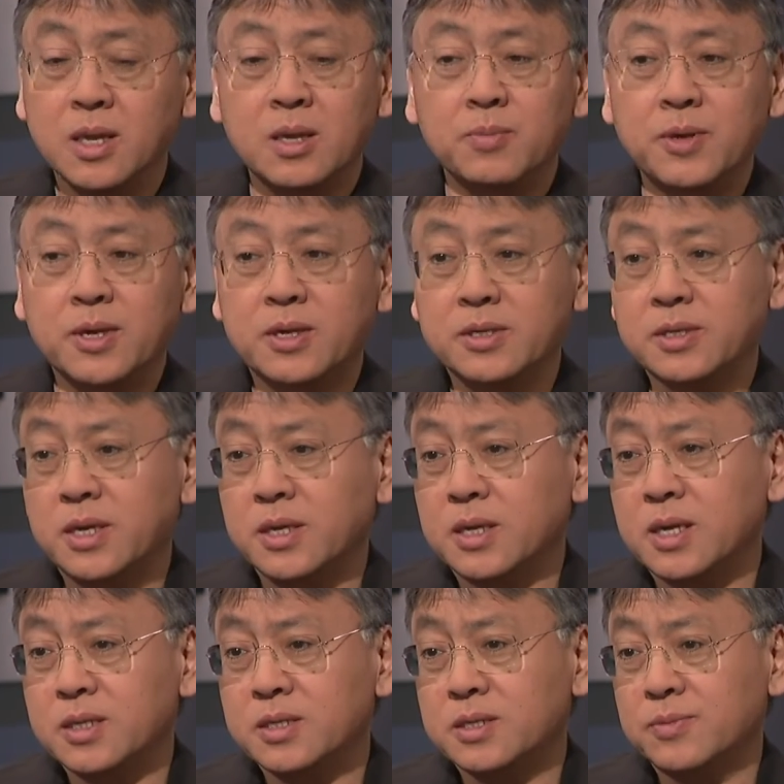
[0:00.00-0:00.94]
Because I
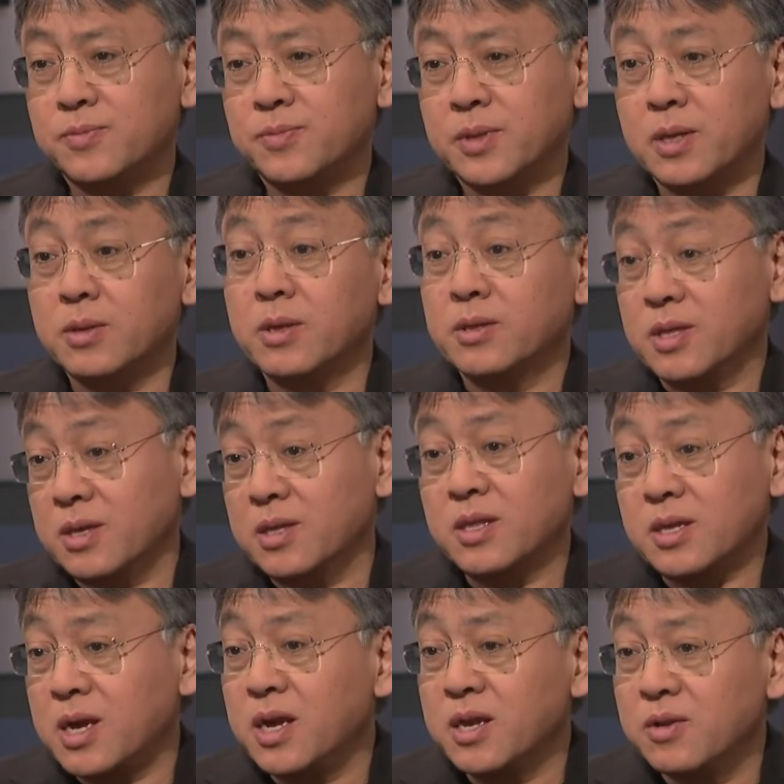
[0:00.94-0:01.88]
guess, and the, the,
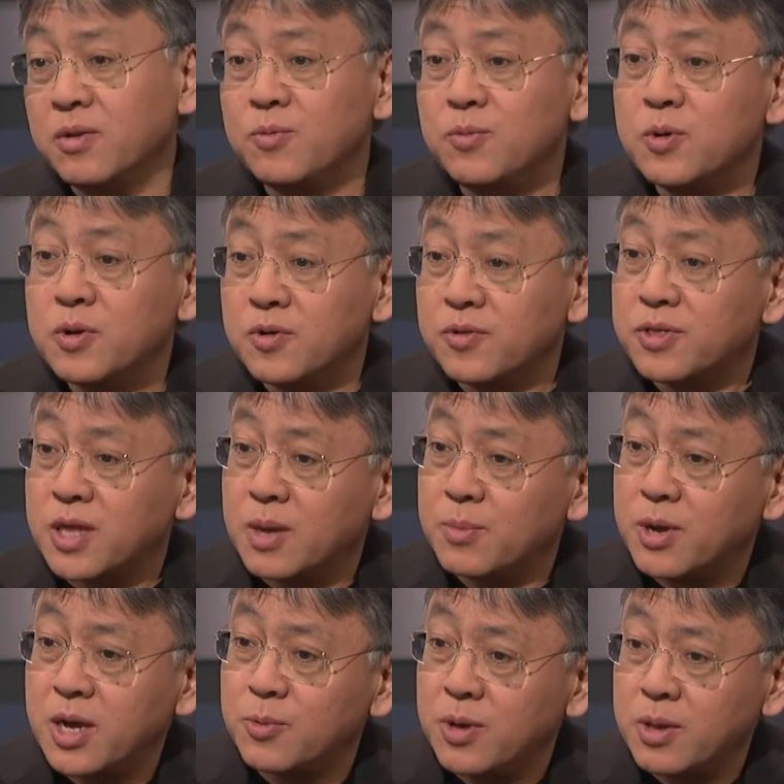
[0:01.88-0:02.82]
the kind of rule of
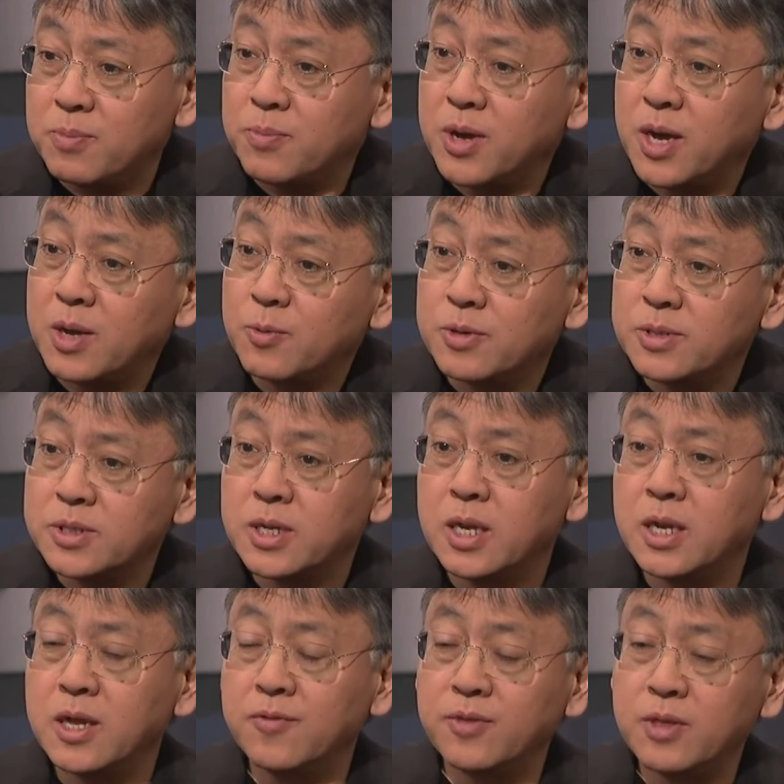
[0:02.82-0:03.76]
thumb I went by was
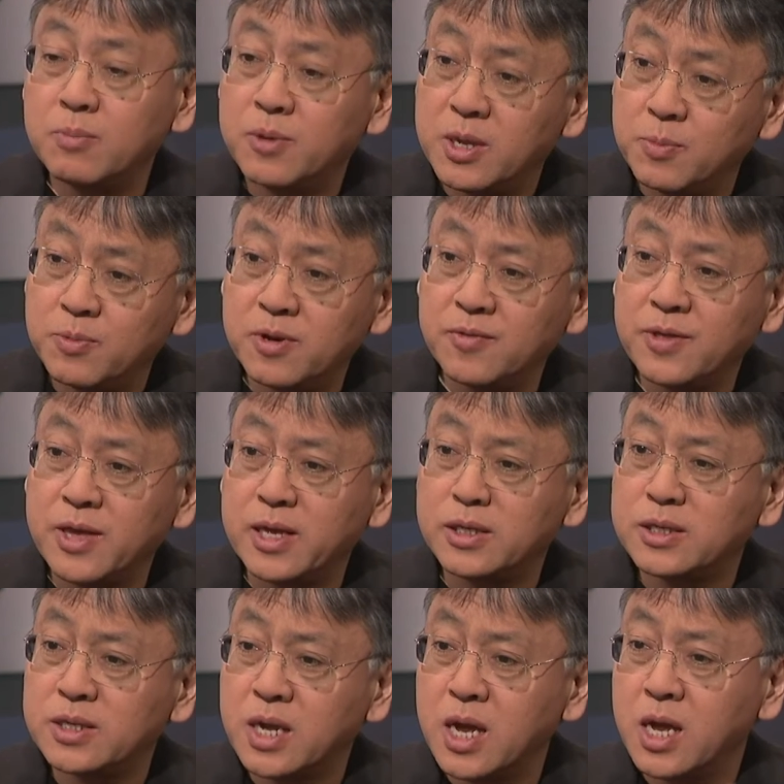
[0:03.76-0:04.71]
that if the people of
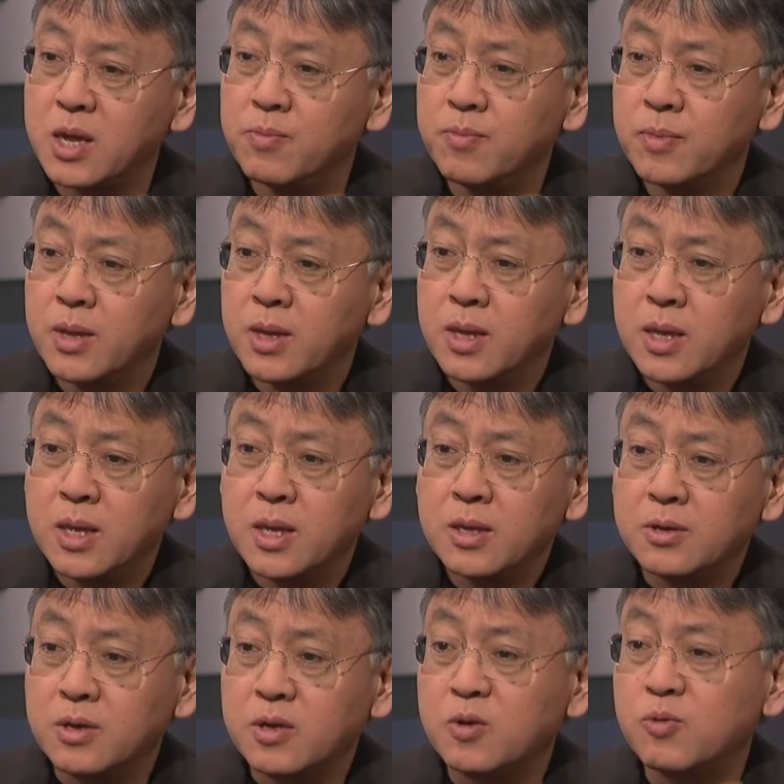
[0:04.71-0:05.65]
that time
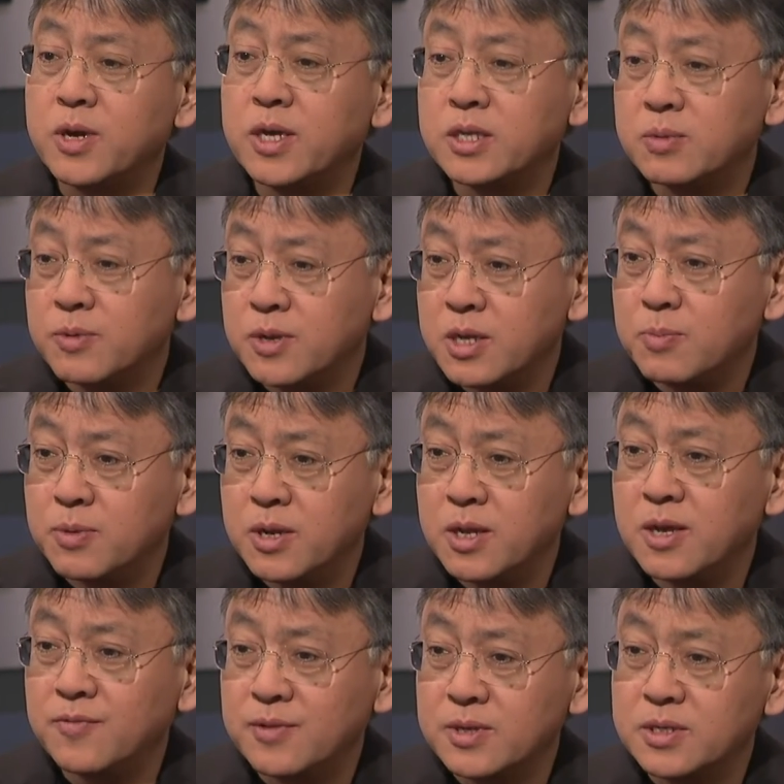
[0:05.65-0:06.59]
could credibly
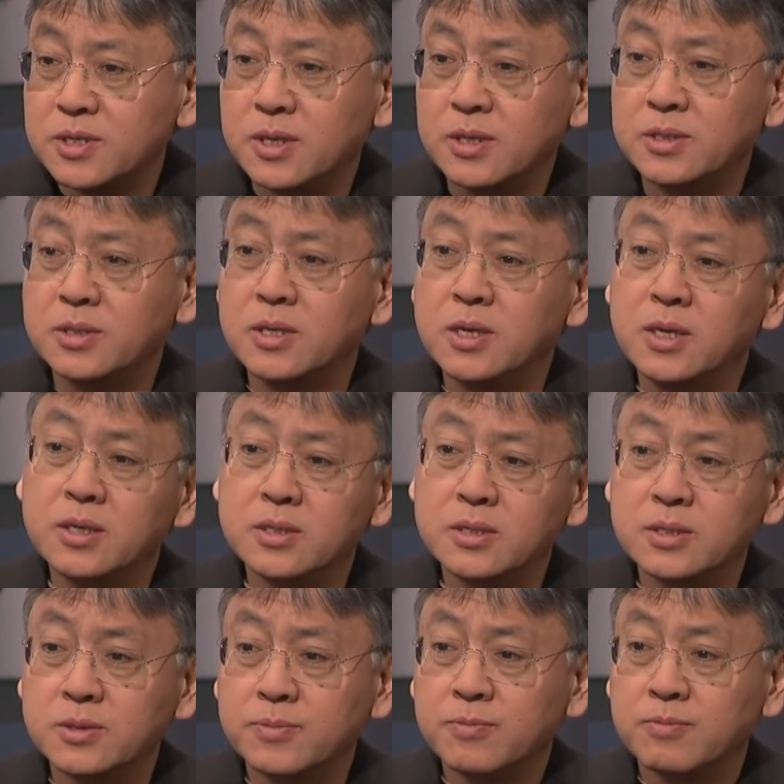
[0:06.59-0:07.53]
believe in such
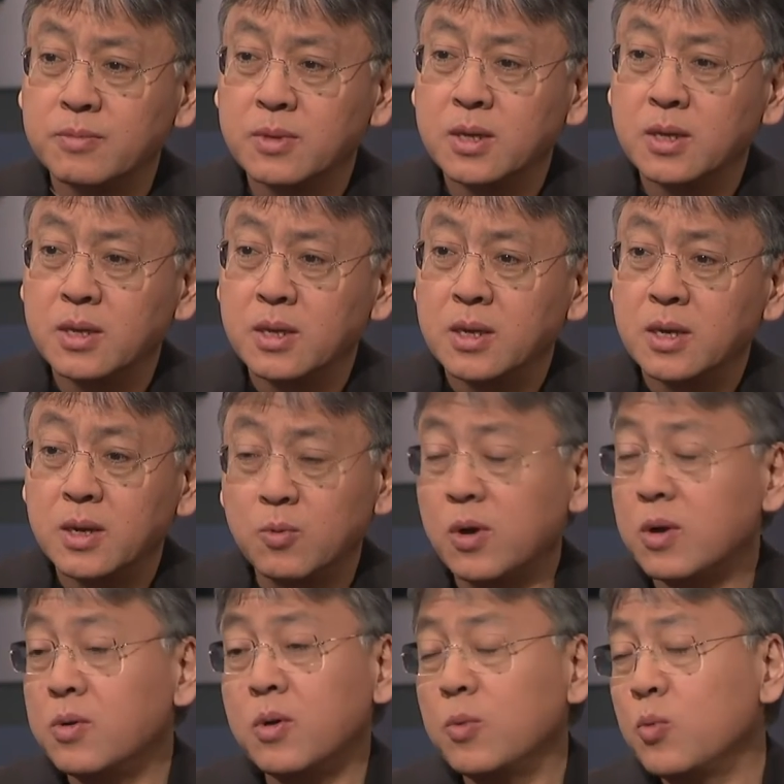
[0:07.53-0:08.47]
things, and,
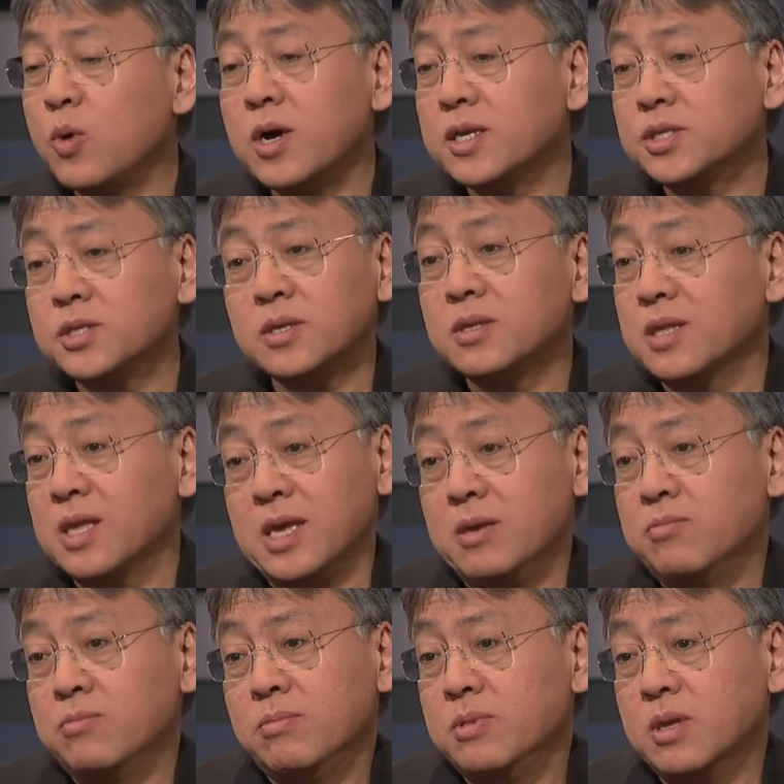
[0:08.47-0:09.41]
wh and why shouldn't
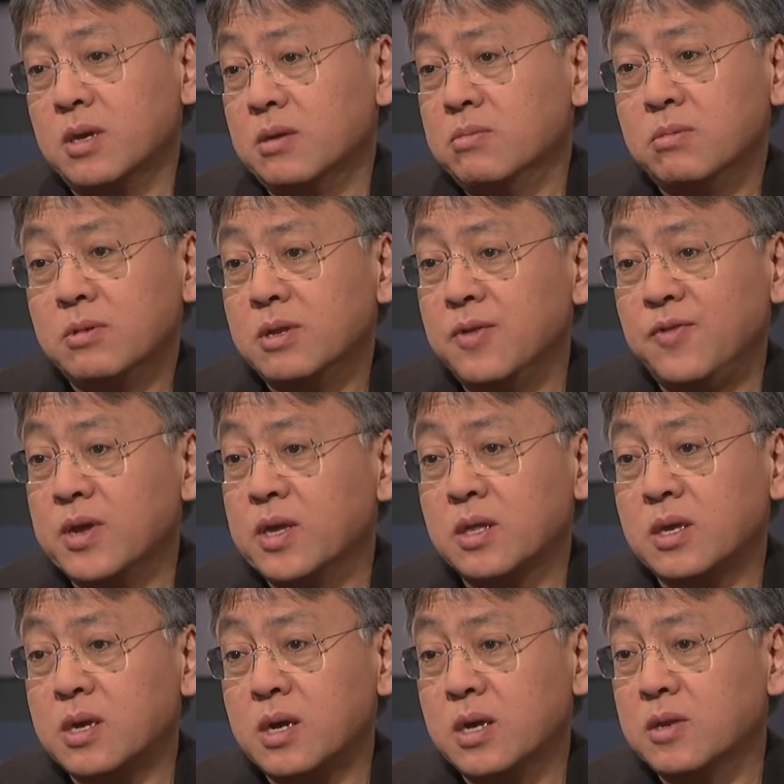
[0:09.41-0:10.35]
they? You know, living in
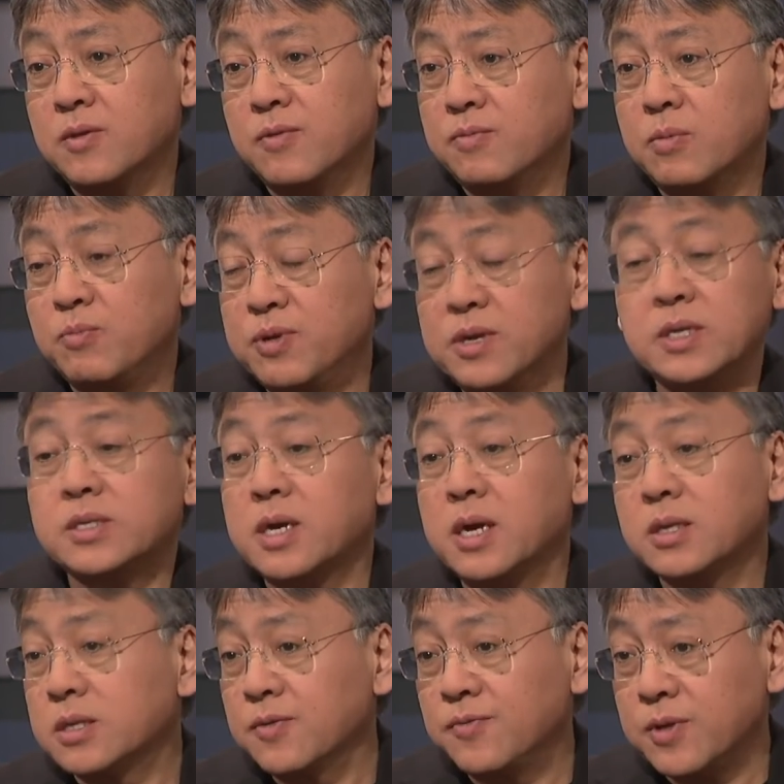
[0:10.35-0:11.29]
the kind of
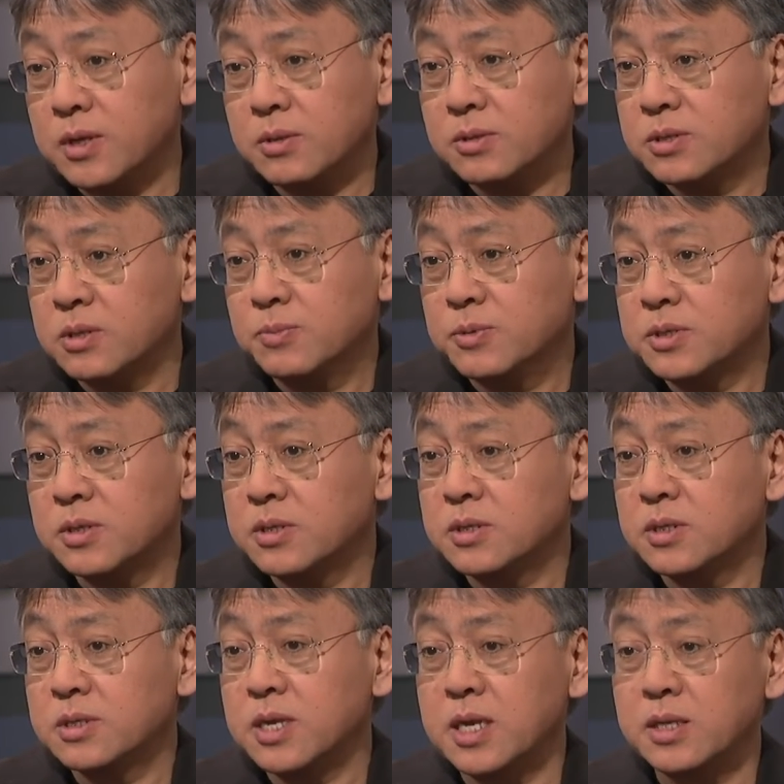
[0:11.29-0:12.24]
pre-scientific
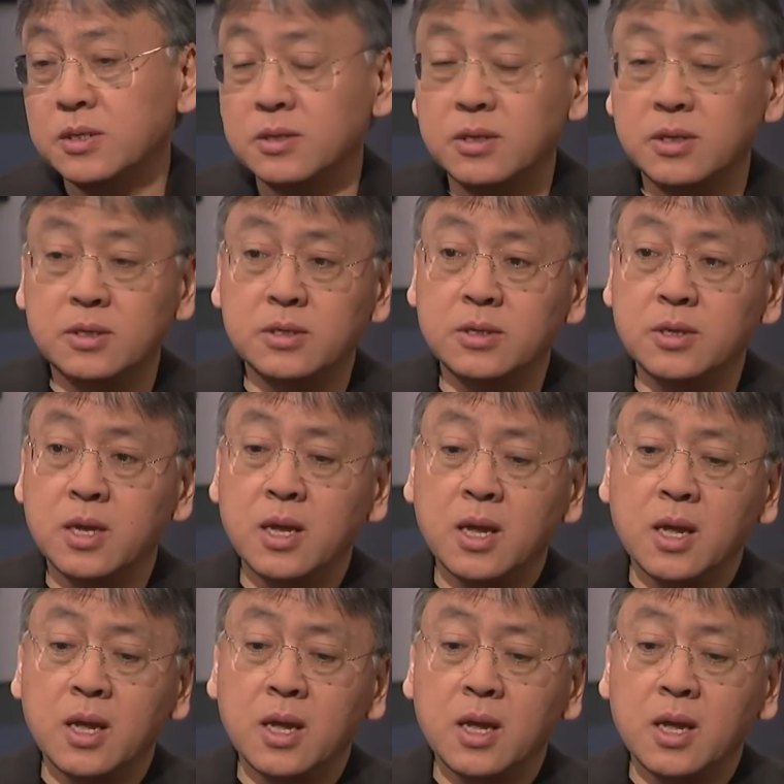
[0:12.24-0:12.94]
superstitious age that they do.